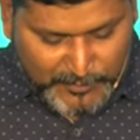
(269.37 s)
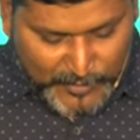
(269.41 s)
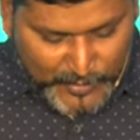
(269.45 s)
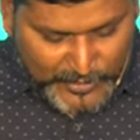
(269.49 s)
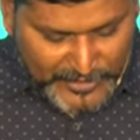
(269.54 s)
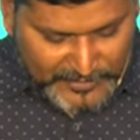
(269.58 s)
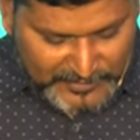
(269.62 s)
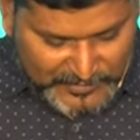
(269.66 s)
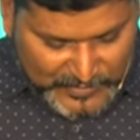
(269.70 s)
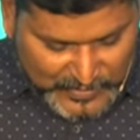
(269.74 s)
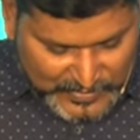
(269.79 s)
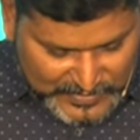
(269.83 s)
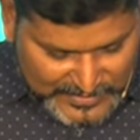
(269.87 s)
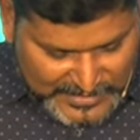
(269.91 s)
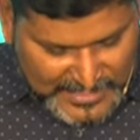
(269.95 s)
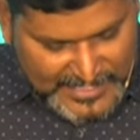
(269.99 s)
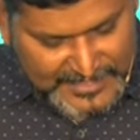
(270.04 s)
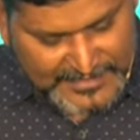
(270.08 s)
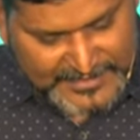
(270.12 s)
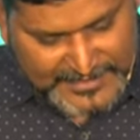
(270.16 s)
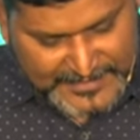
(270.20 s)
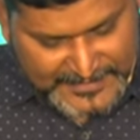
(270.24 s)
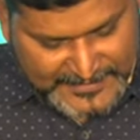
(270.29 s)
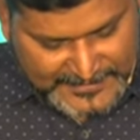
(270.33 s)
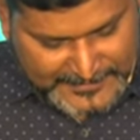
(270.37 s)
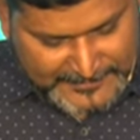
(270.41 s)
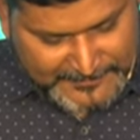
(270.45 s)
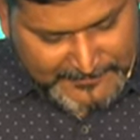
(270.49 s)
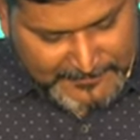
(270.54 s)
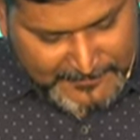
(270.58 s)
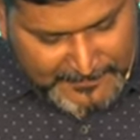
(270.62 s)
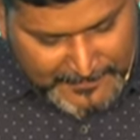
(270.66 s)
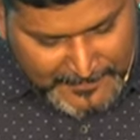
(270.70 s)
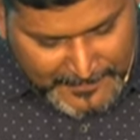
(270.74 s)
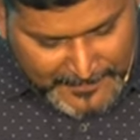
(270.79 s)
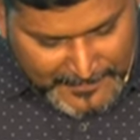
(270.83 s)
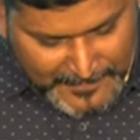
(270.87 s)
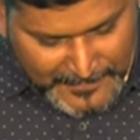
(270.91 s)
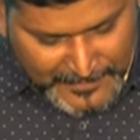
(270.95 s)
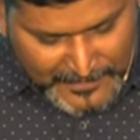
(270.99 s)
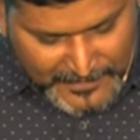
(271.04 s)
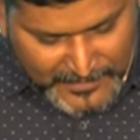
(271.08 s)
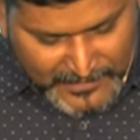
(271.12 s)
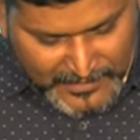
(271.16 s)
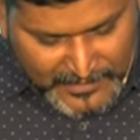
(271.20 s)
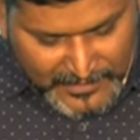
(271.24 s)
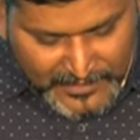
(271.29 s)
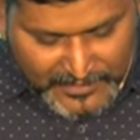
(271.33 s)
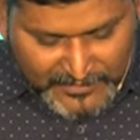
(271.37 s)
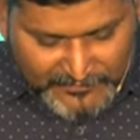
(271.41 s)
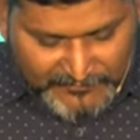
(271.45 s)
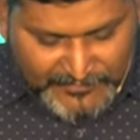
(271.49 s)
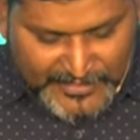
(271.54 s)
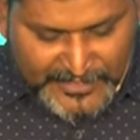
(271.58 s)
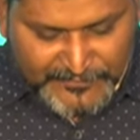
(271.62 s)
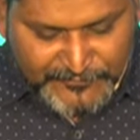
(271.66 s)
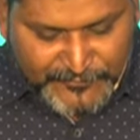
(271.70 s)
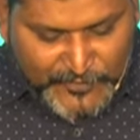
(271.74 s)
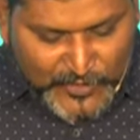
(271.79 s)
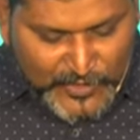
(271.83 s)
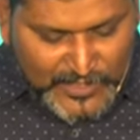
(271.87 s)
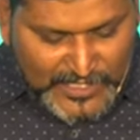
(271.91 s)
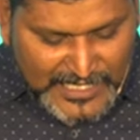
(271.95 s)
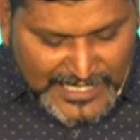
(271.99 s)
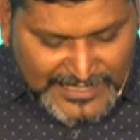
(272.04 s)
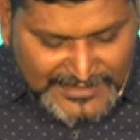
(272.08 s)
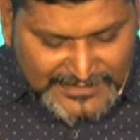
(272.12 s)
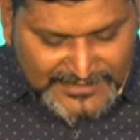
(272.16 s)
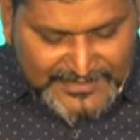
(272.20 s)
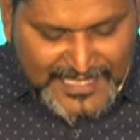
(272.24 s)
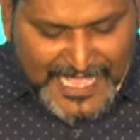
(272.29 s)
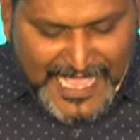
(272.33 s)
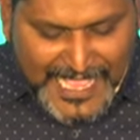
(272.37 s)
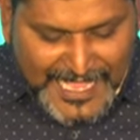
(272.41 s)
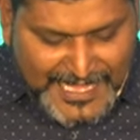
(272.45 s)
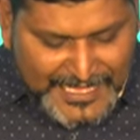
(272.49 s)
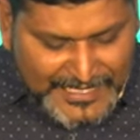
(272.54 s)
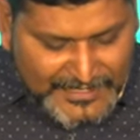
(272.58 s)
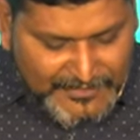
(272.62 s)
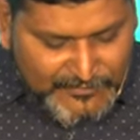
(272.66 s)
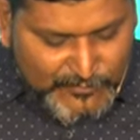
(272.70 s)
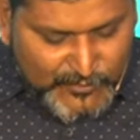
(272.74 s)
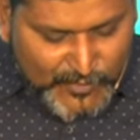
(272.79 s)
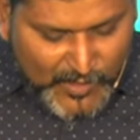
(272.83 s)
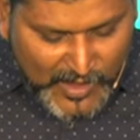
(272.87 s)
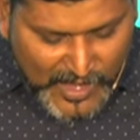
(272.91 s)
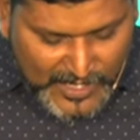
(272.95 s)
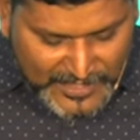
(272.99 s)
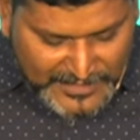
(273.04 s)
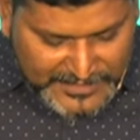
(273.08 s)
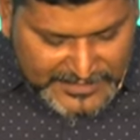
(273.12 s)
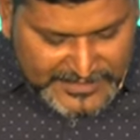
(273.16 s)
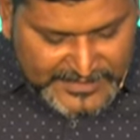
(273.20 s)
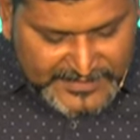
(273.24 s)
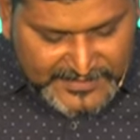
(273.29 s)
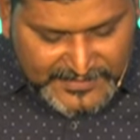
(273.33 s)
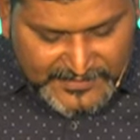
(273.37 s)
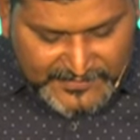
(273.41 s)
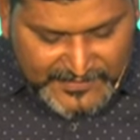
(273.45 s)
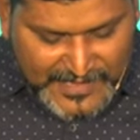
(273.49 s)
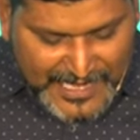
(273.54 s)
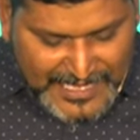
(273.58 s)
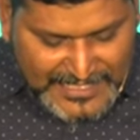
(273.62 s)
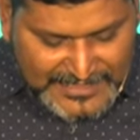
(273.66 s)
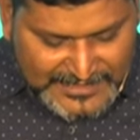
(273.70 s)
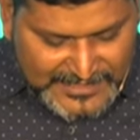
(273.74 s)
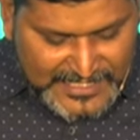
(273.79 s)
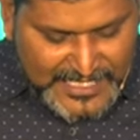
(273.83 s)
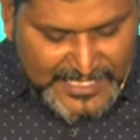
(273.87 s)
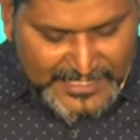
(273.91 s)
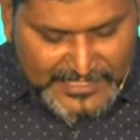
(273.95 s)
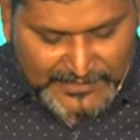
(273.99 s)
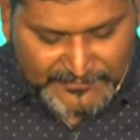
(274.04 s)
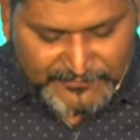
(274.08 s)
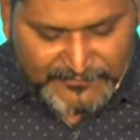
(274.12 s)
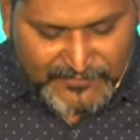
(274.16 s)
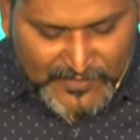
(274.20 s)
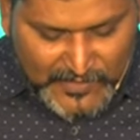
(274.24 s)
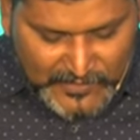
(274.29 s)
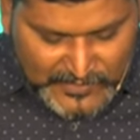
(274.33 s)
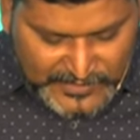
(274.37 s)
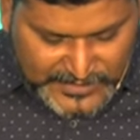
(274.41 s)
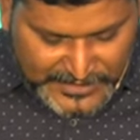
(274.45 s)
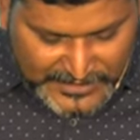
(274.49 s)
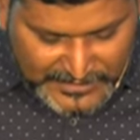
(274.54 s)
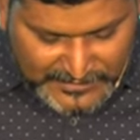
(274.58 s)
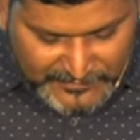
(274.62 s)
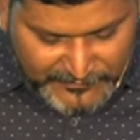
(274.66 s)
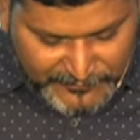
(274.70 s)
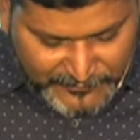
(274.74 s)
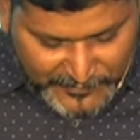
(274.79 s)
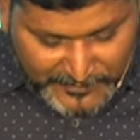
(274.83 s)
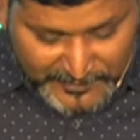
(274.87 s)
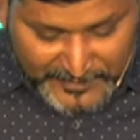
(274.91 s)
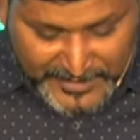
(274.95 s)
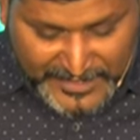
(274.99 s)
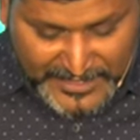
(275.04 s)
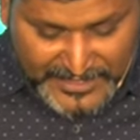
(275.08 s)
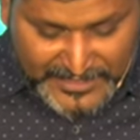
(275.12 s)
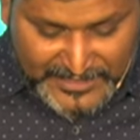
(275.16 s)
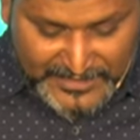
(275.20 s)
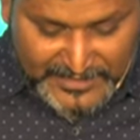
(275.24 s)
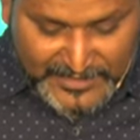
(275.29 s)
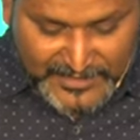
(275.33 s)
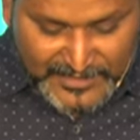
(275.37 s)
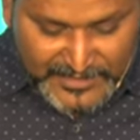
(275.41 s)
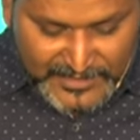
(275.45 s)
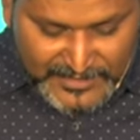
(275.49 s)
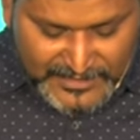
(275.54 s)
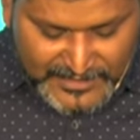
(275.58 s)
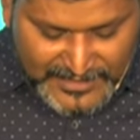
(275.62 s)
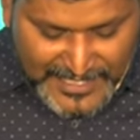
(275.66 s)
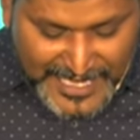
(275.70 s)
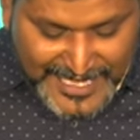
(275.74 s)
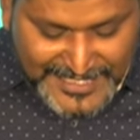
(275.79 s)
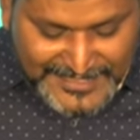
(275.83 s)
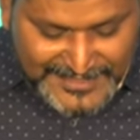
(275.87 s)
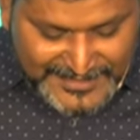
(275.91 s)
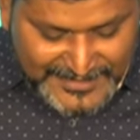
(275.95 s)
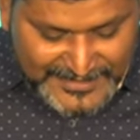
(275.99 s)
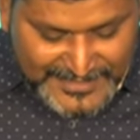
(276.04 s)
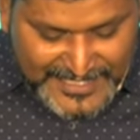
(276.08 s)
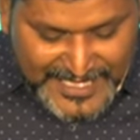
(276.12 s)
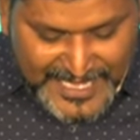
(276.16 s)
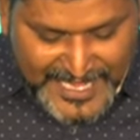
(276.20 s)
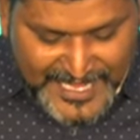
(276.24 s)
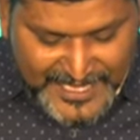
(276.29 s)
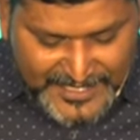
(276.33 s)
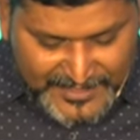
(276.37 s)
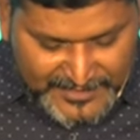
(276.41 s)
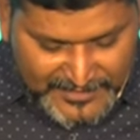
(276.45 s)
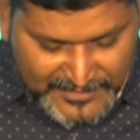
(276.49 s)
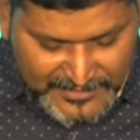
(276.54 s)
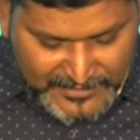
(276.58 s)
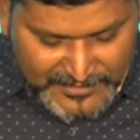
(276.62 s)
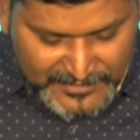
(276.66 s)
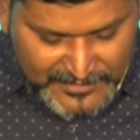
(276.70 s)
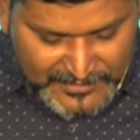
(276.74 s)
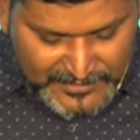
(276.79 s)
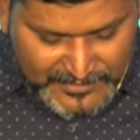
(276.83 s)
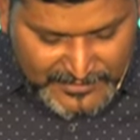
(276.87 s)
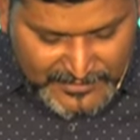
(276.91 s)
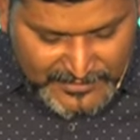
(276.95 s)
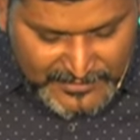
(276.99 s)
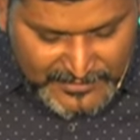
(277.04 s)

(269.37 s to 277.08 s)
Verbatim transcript: A poem goes like this Wherefore let thy voice rise like a fountain for me night and day.